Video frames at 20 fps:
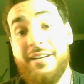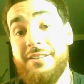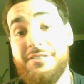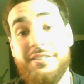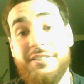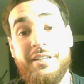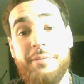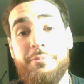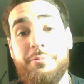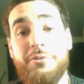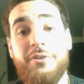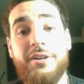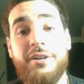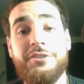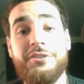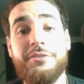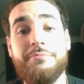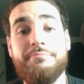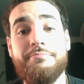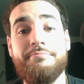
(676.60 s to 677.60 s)
any
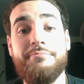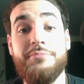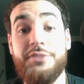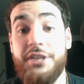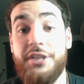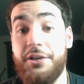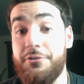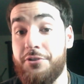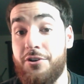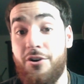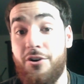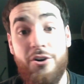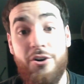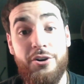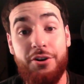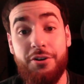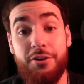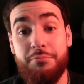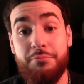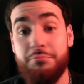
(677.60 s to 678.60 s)
progression. Jalen
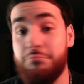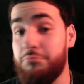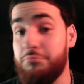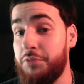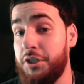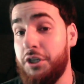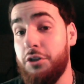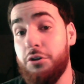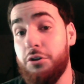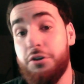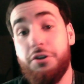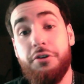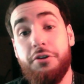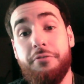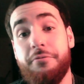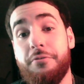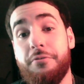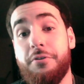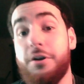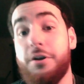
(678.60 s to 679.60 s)
Carter, he looked good
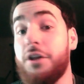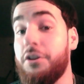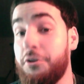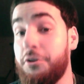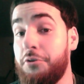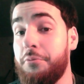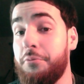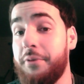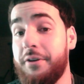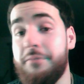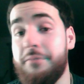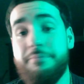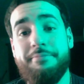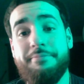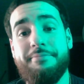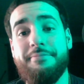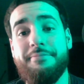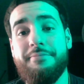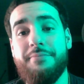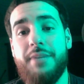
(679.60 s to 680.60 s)
for a little bit,
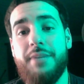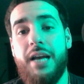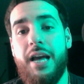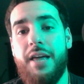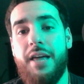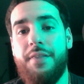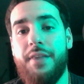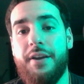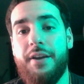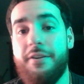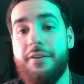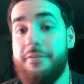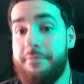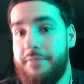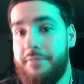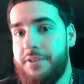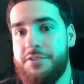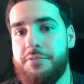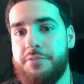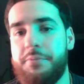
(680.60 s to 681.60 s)
and then he
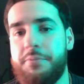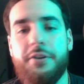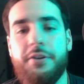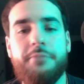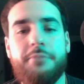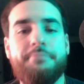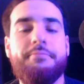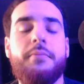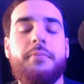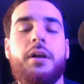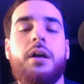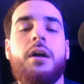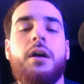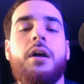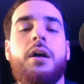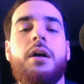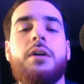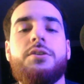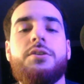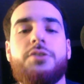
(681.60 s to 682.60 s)
disappeared.
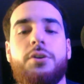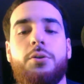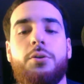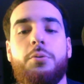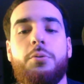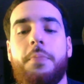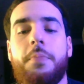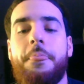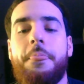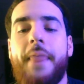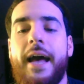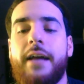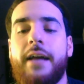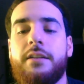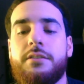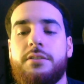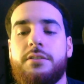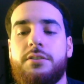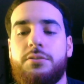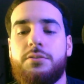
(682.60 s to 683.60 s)
So
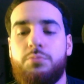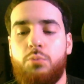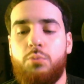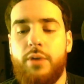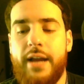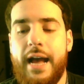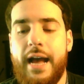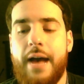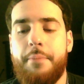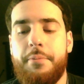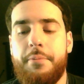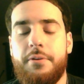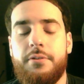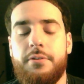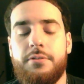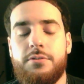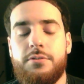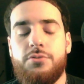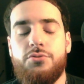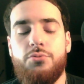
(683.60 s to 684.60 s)
that's what
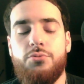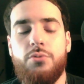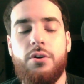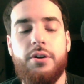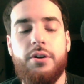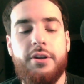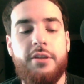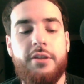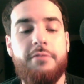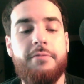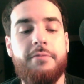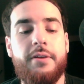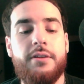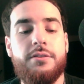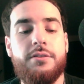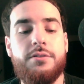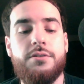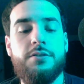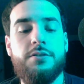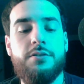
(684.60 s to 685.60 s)
happened to our
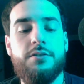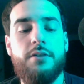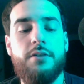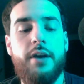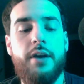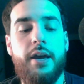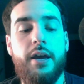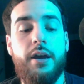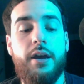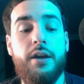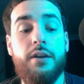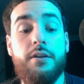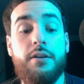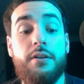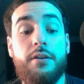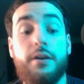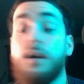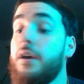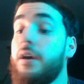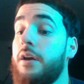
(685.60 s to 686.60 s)
defense. And
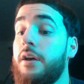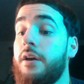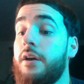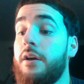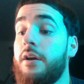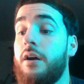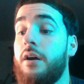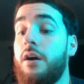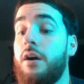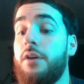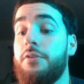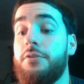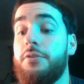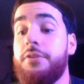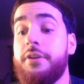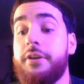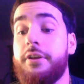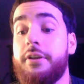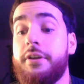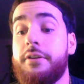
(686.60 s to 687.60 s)
other
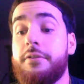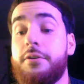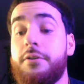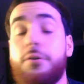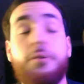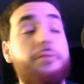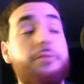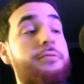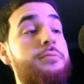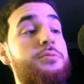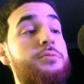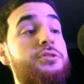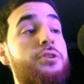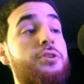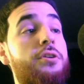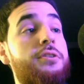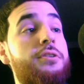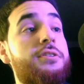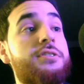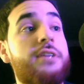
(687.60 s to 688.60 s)
than going from Sean
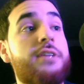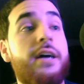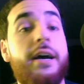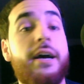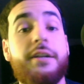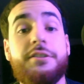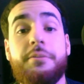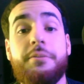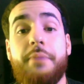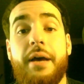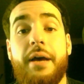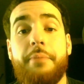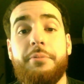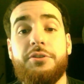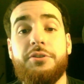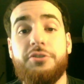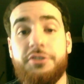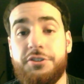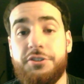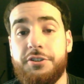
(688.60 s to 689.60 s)
Desai to Matt
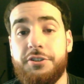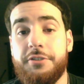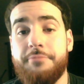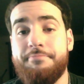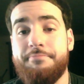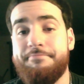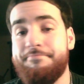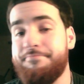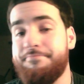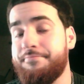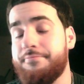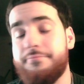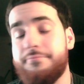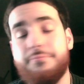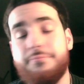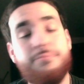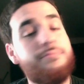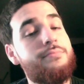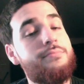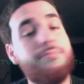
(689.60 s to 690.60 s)
Patricia,
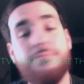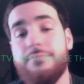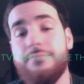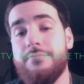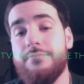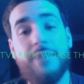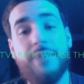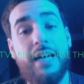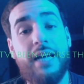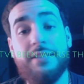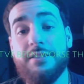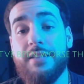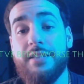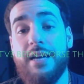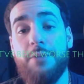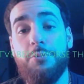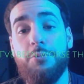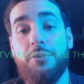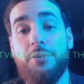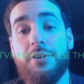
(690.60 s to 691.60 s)
that did
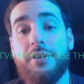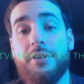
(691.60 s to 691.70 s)
not work.